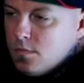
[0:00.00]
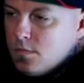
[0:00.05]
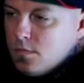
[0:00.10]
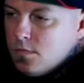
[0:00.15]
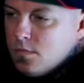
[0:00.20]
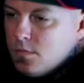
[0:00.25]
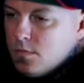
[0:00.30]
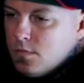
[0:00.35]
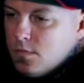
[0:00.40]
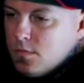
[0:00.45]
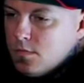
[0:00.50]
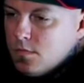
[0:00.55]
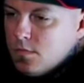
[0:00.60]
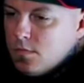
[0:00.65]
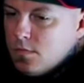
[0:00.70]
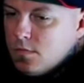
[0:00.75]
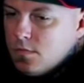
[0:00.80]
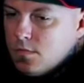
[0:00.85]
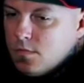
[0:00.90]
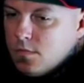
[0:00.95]

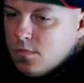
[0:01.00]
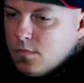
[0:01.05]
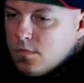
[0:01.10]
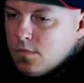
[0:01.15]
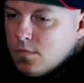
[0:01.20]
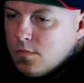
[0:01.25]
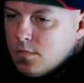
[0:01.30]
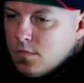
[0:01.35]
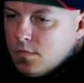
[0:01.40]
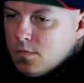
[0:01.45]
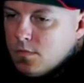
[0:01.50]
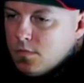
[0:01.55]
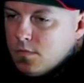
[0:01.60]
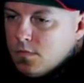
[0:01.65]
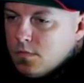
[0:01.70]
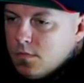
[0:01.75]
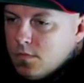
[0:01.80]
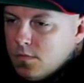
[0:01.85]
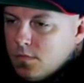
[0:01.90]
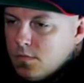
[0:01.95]

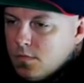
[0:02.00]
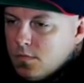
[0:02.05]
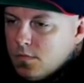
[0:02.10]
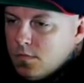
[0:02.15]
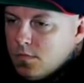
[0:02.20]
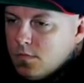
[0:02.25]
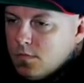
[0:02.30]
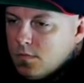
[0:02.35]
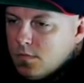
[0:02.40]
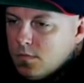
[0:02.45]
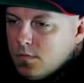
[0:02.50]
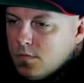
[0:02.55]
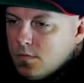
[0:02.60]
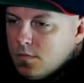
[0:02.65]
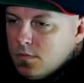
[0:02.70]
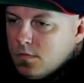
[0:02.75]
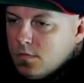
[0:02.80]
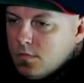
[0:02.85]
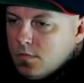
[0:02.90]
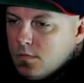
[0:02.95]

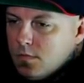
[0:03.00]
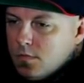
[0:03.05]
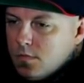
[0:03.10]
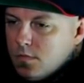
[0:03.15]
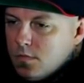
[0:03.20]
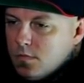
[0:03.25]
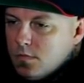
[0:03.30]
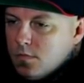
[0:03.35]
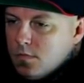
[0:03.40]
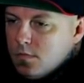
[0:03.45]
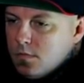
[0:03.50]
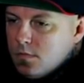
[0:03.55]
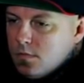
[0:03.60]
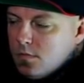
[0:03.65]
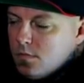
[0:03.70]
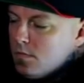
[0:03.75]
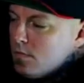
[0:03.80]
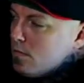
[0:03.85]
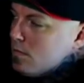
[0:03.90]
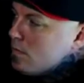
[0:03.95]

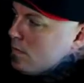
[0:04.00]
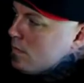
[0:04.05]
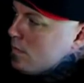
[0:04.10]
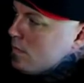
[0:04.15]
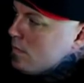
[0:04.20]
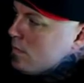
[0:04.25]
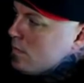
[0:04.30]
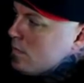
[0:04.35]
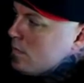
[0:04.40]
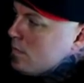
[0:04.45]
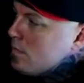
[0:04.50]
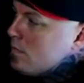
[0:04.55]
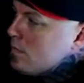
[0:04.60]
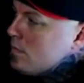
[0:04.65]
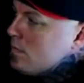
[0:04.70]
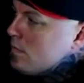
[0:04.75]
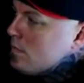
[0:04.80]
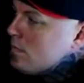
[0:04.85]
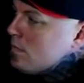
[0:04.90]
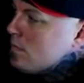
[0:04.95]

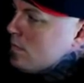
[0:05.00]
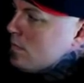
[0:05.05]
(not speaking)